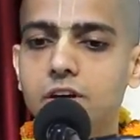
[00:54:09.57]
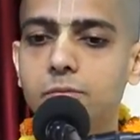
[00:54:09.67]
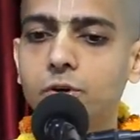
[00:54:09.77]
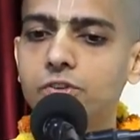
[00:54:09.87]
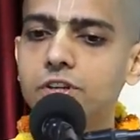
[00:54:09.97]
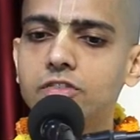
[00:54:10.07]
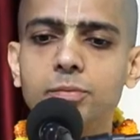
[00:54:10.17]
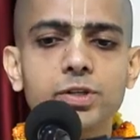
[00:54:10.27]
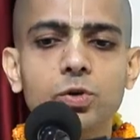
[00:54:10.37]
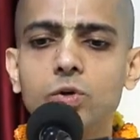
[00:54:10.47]
Because there will
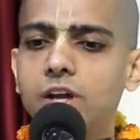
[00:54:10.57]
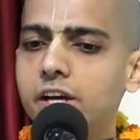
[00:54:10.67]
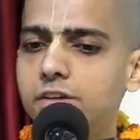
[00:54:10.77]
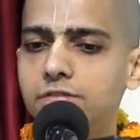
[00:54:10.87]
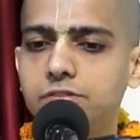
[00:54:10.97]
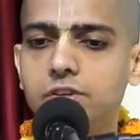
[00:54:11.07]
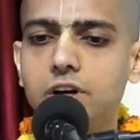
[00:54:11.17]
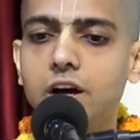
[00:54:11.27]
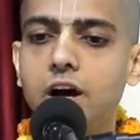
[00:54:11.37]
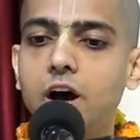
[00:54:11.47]
be no life.
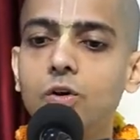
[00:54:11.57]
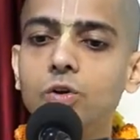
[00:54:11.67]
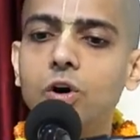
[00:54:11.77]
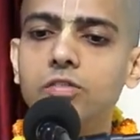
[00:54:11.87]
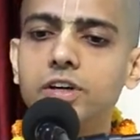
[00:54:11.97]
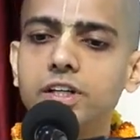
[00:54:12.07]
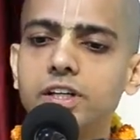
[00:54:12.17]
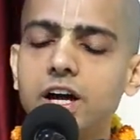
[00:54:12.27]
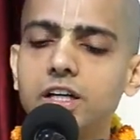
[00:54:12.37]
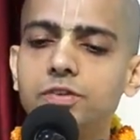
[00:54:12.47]
How long one
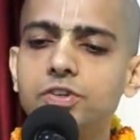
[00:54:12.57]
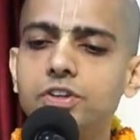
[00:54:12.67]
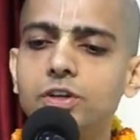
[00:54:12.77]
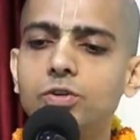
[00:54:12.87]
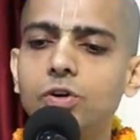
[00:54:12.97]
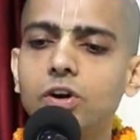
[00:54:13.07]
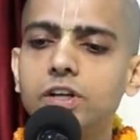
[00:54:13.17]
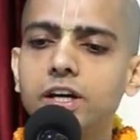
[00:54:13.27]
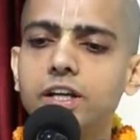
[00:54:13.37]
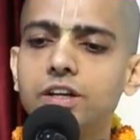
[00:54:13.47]
can artificially go on
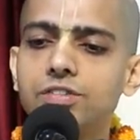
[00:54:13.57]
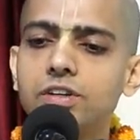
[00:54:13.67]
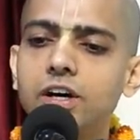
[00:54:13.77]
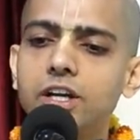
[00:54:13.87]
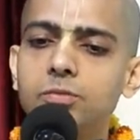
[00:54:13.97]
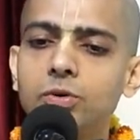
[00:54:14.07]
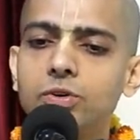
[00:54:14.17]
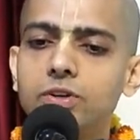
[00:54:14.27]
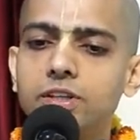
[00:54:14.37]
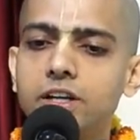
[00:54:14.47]
Hare Krishna, Hari
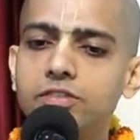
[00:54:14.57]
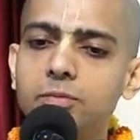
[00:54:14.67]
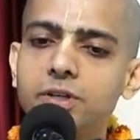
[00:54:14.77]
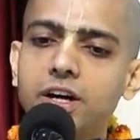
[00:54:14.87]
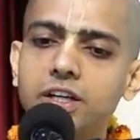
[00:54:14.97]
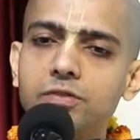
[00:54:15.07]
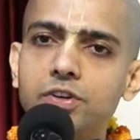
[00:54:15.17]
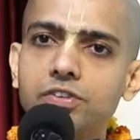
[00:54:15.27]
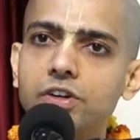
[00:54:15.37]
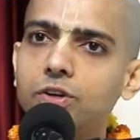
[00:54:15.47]
Bol? That will be
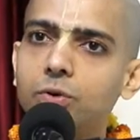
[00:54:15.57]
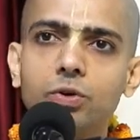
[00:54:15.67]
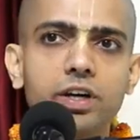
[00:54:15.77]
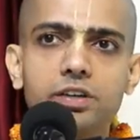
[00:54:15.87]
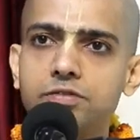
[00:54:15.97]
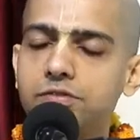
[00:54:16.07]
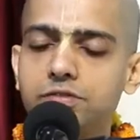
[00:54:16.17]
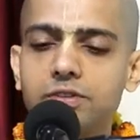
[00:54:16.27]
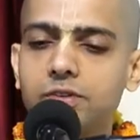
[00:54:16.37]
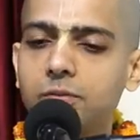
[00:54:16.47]
artificial, no
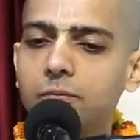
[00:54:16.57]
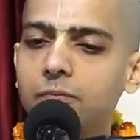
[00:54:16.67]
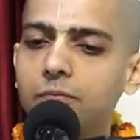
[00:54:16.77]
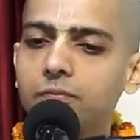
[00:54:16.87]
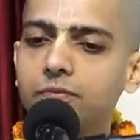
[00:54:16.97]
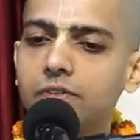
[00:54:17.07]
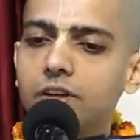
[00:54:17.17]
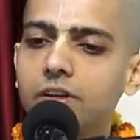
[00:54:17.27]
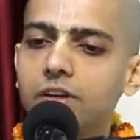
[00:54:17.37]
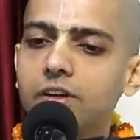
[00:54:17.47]
life.
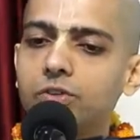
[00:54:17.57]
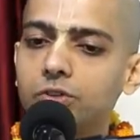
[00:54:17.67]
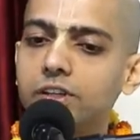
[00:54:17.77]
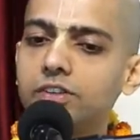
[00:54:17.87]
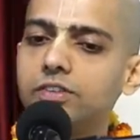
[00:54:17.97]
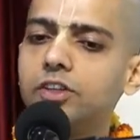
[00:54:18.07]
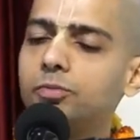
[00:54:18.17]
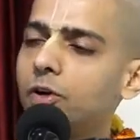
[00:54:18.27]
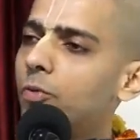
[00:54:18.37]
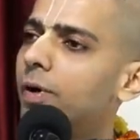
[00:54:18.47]
So thus, this
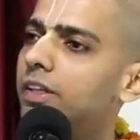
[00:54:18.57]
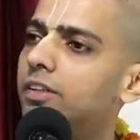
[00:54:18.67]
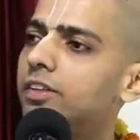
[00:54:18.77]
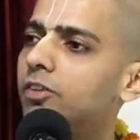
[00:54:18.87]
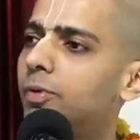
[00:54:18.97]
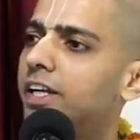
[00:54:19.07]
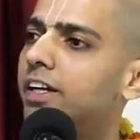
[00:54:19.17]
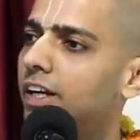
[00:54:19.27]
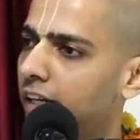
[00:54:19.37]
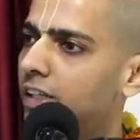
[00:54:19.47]
Prabhupada is
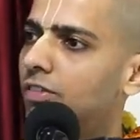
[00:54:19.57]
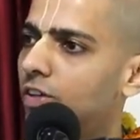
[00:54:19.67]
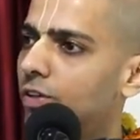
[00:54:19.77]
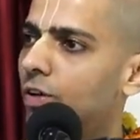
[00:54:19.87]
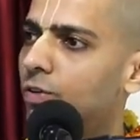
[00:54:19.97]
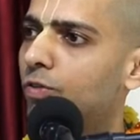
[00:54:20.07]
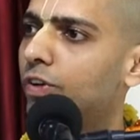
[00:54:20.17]
explaining collectively also.